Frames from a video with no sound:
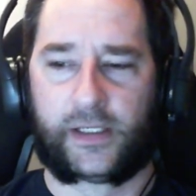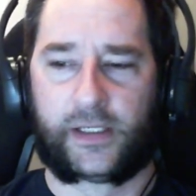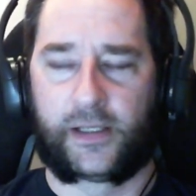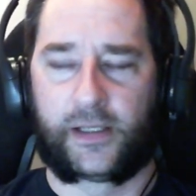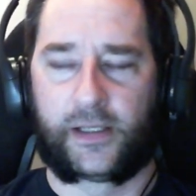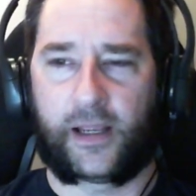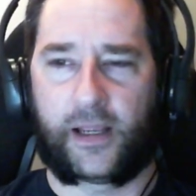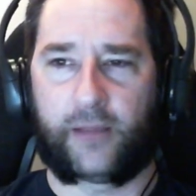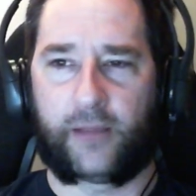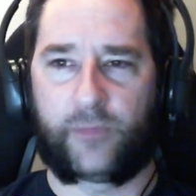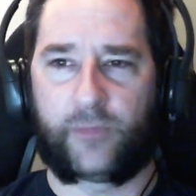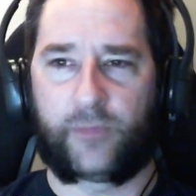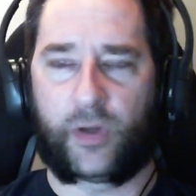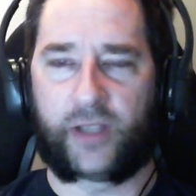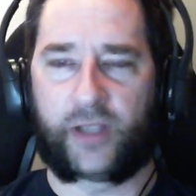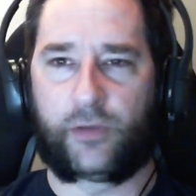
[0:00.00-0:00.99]

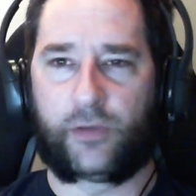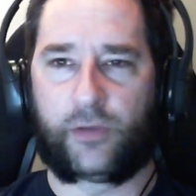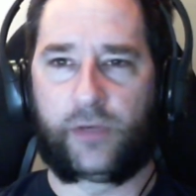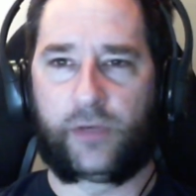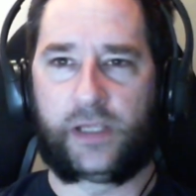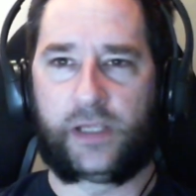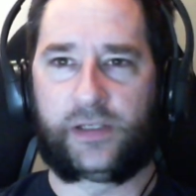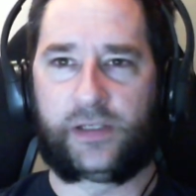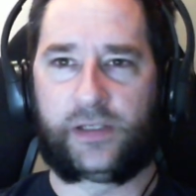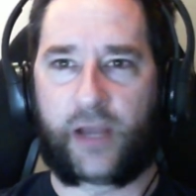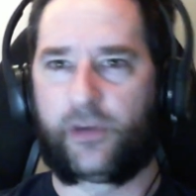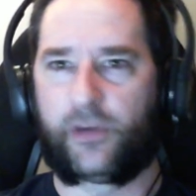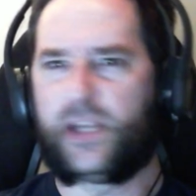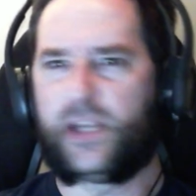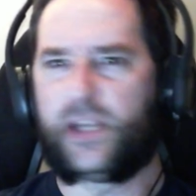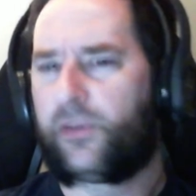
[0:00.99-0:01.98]
I don't need
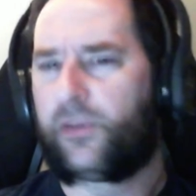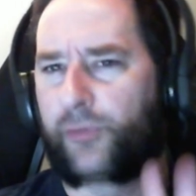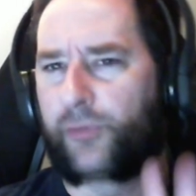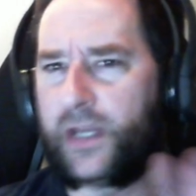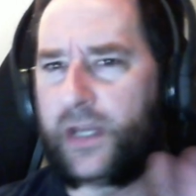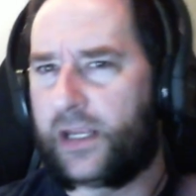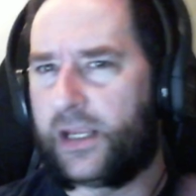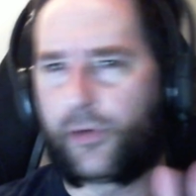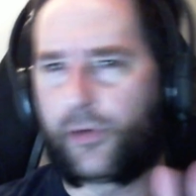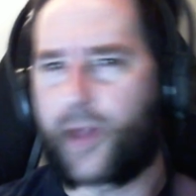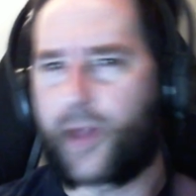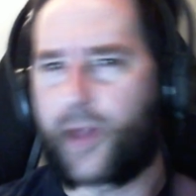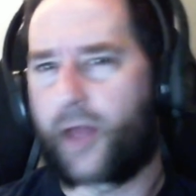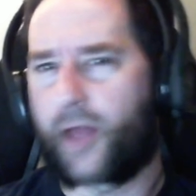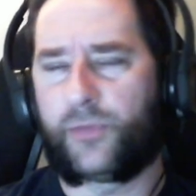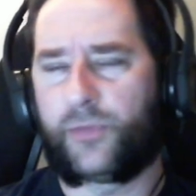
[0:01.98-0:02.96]
3D
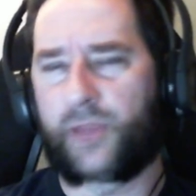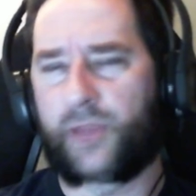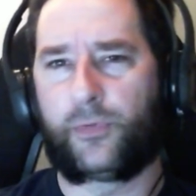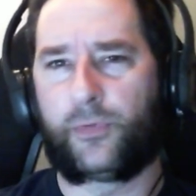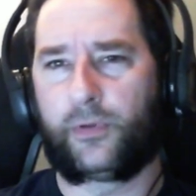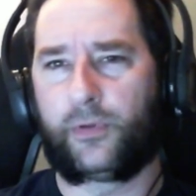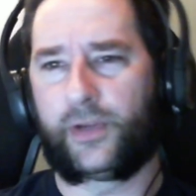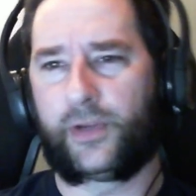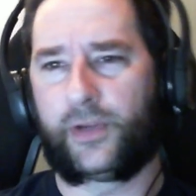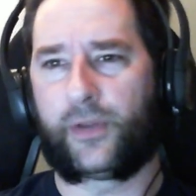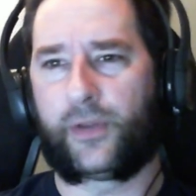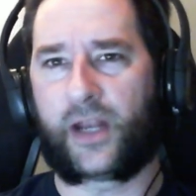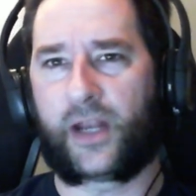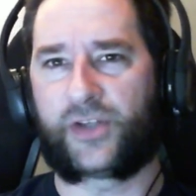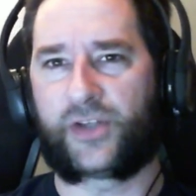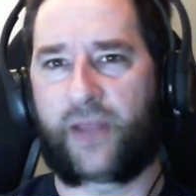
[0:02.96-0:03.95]
crowd people, that
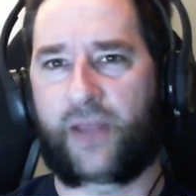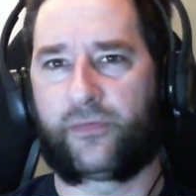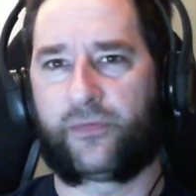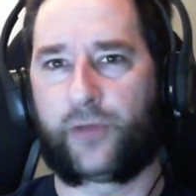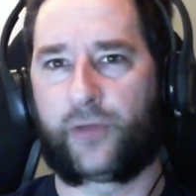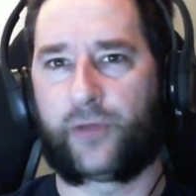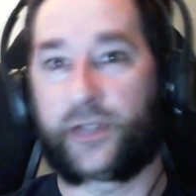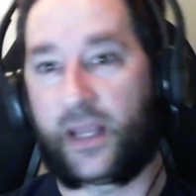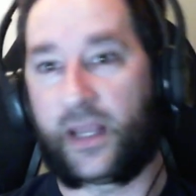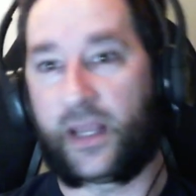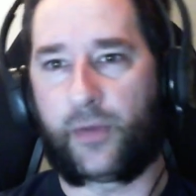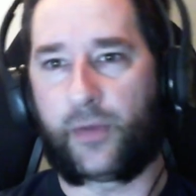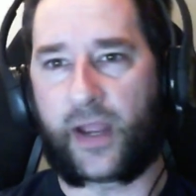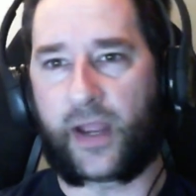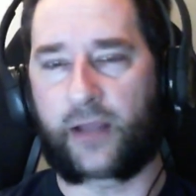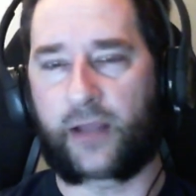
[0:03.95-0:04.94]
actually have a front and a
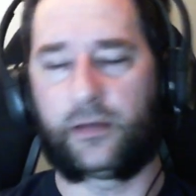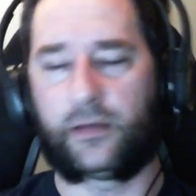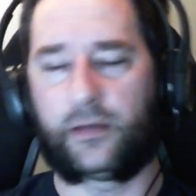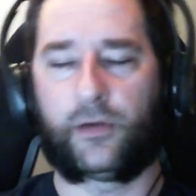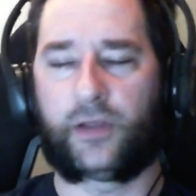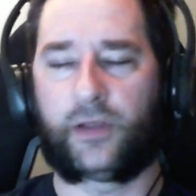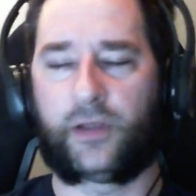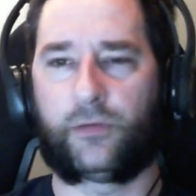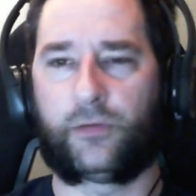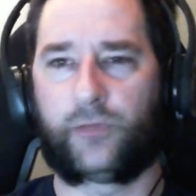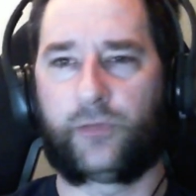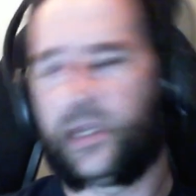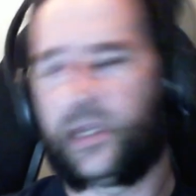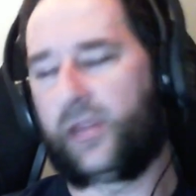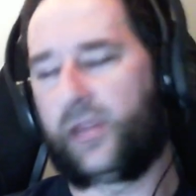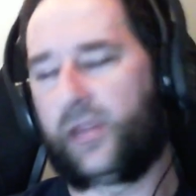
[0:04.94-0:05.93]
back. I don't really
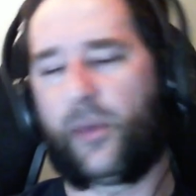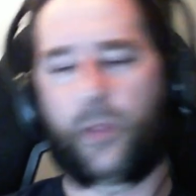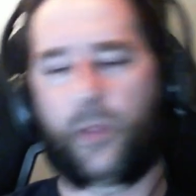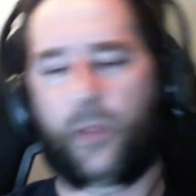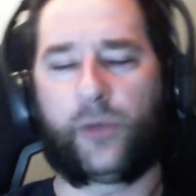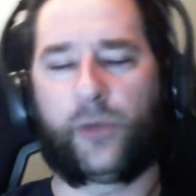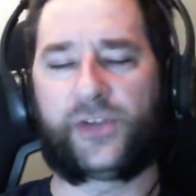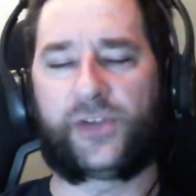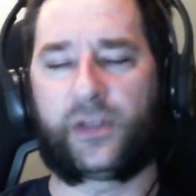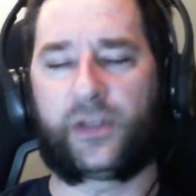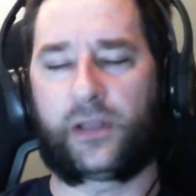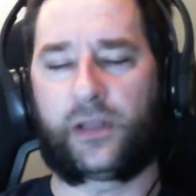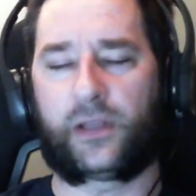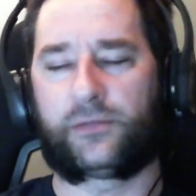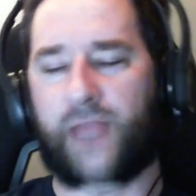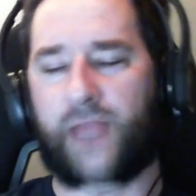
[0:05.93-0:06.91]
need that while I'm racing.
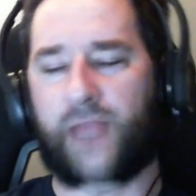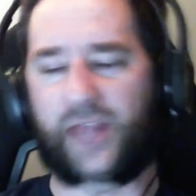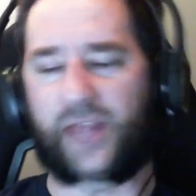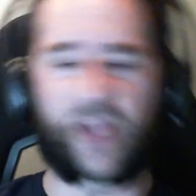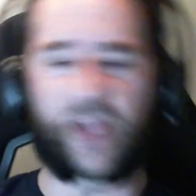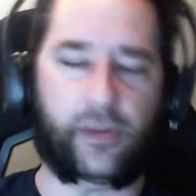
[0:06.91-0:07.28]
That adds nothing.